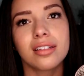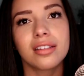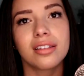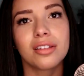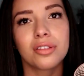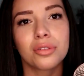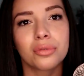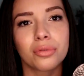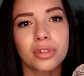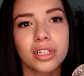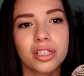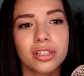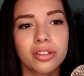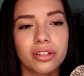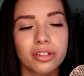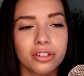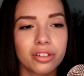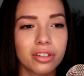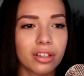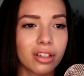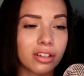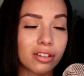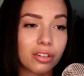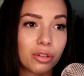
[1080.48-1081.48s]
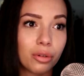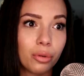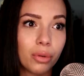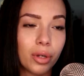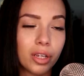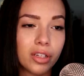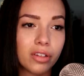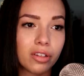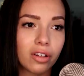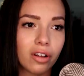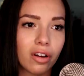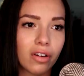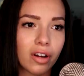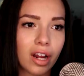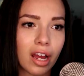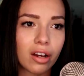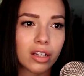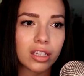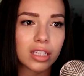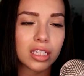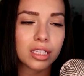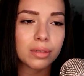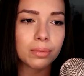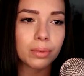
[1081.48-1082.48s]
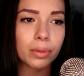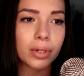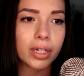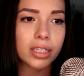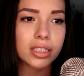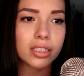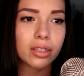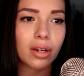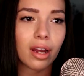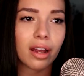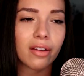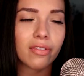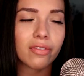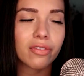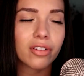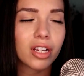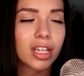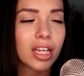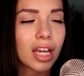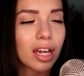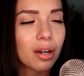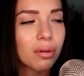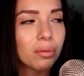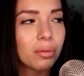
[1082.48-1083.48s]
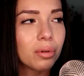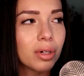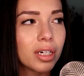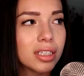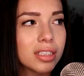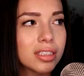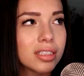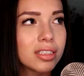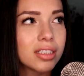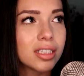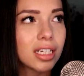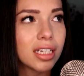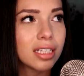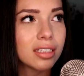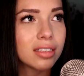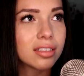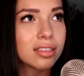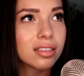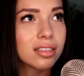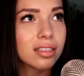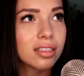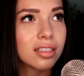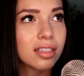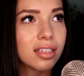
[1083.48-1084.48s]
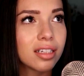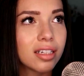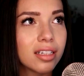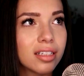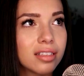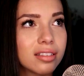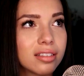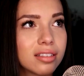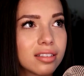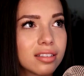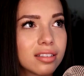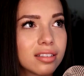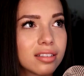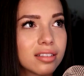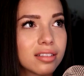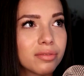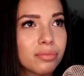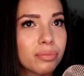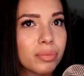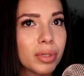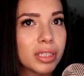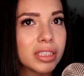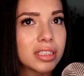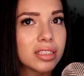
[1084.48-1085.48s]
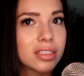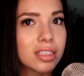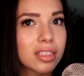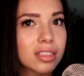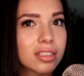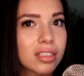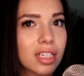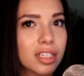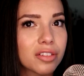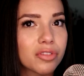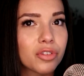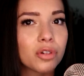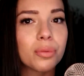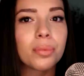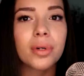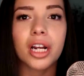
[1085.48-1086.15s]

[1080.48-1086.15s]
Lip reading: did this research like 2 weeks ago now at this point, so I forget what states it's been successful,